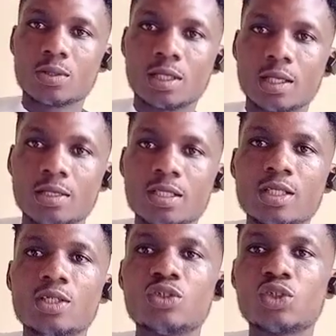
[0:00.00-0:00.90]
Okay,
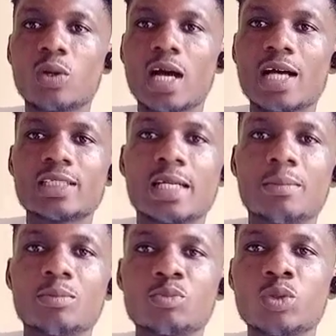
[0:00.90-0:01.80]
so guys,
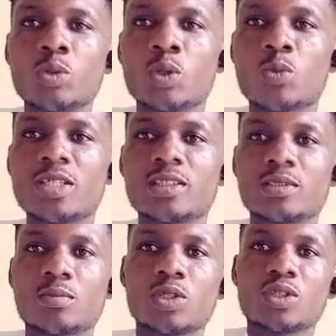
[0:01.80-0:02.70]
I'm not going to
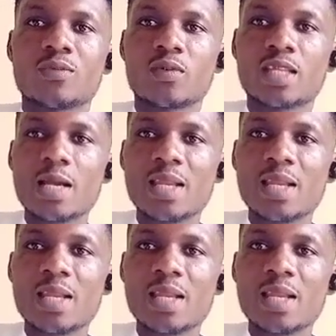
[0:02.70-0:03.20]
waste much of the time.